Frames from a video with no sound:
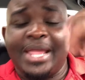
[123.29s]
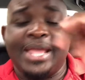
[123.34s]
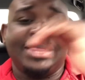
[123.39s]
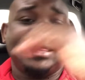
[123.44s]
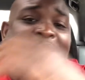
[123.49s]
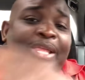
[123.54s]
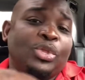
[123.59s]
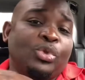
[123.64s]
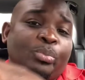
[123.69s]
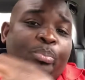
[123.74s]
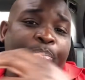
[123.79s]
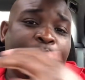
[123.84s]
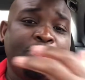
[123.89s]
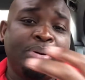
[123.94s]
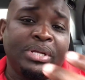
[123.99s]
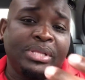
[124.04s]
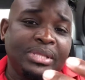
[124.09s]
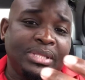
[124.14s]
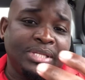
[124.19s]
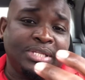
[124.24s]
And then you
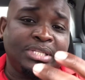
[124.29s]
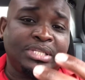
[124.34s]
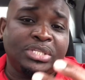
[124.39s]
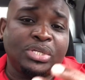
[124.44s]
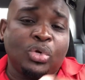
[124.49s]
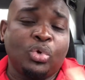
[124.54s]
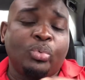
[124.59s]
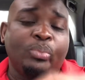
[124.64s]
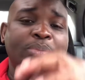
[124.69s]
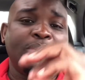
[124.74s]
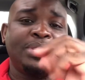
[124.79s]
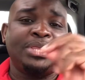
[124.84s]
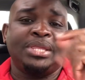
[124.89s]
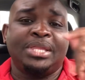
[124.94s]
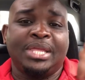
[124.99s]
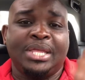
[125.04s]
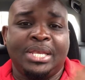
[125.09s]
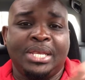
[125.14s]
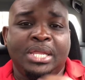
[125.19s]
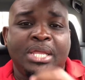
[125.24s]
put the soap, and
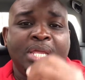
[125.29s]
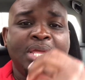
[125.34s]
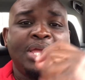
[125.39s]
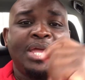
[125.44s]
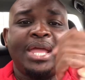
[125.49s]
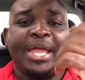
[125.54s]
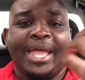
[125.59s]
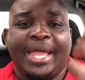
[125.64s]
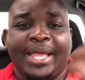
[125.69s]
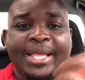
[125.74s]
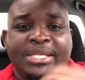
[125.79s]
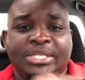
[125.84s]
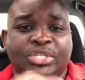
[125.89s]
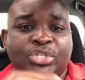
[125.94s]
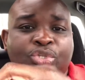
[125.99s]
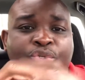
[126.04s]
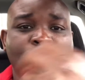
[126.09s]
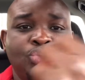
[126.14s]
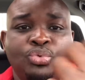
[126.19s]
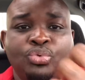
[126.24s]
then
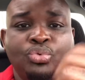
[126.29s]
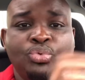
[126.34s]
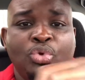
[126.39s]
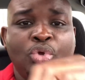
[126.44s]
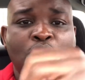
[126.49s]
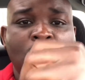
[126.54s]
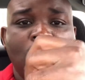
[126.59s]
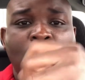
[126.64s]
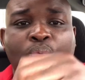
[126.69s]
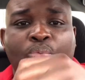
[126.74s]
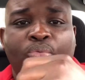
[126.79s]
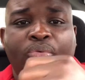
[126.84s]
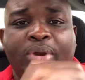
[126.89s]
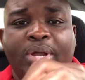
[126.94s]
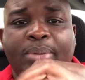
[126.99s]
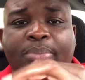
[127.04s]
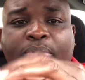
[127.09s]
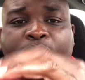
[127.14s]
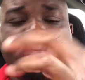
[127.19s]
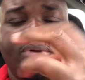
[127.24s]
as you
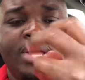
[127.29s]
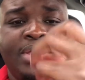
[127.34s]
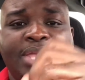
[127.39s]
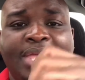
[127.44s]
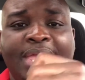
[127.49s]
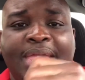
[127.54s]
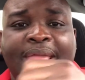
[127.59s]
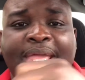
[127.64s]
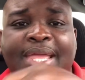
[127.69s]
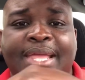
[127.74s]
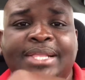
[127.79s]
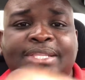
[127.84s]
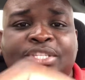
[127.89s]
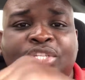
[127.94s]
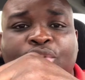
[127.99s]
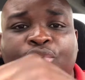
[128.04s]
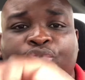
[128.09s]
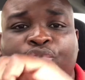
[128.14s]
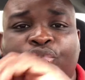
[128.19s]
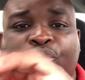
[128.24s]
rub around your hands,
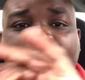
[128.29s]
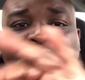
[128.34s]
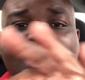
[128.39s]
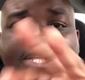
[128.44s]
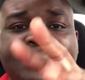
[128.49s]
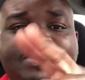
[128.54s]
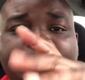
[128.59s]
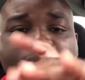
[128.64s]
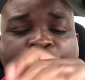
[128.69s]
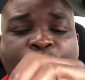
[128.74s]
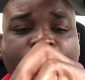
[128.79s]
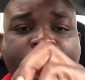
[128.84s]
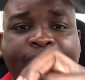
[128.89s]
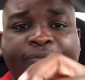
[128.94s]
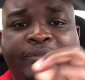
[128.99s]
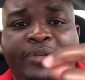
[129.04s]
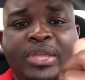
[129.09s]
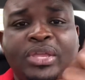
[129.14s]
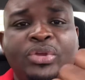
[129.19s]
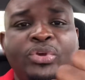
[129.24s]
your wrists, between your
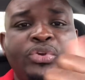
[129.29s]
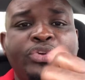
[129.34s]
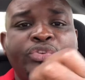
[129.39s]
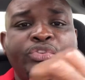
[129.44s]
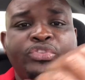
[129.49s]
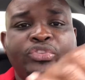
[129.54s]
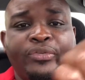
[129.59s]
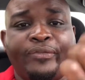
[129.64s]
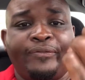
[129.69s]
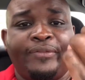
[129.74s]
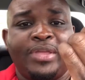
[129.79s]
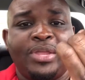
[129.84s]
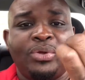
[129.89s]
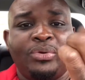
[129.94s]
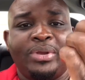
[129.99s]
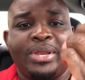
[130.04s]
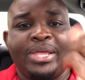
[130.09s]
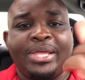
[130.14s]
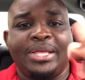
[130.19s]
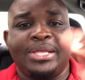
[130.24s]
fingers, your
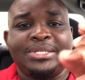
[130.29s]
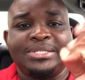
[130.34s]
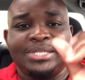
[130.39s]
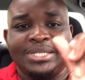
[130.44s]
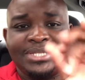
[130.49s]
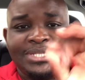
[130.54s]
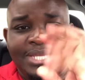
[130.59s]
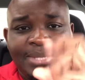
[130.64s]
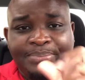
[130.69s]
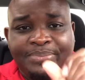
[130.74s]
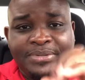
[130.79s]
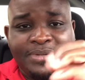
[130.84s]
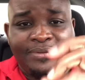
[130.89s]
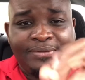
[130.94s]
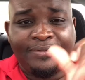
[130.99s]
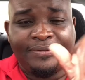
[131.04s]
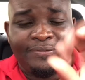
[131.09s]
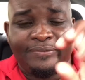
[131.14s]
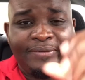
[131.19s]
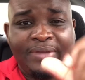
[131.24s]
fingernails, the tips of
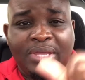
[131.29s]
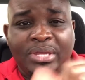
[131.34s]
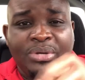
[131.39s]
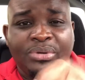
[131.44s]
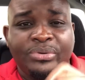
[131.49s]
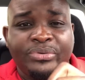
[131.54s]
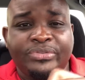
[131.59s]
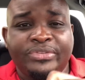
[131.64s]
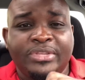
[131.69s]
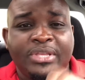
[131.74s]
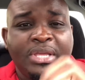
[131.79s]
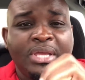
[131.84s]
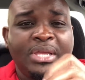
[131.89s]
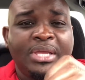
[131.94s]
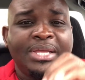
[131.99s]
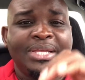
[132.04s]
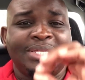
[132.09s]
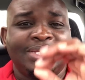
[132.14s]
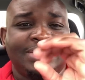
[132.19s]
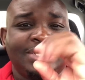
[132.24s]
your fingers,
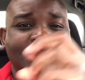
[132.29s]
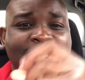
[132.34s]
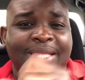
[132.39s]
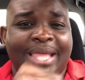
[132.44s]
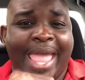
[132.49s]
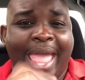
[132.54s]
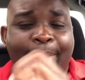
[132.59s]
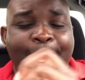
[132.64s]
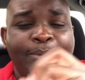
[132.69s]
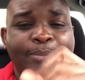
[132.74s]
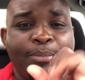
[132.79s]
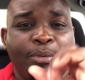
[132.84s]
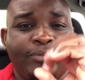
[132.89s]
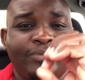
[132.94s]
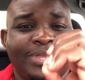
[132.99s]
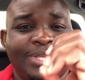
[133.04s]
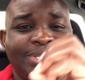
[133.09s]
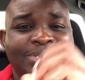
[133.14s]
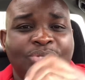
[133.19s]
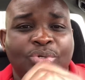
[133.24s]
sing the happy
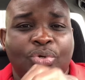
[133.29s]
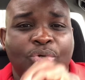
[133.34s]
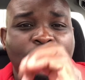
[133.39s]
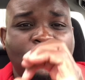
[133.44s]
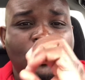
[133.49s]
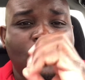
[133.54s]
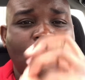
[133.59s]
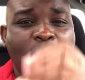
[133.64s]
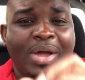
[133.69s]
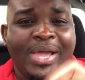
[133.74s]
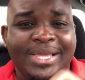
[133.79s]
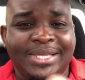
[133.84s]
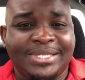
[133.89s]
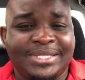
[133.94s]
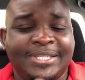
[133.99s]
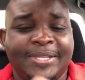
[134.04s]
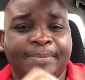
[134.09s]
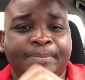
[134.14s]
birthday song twice,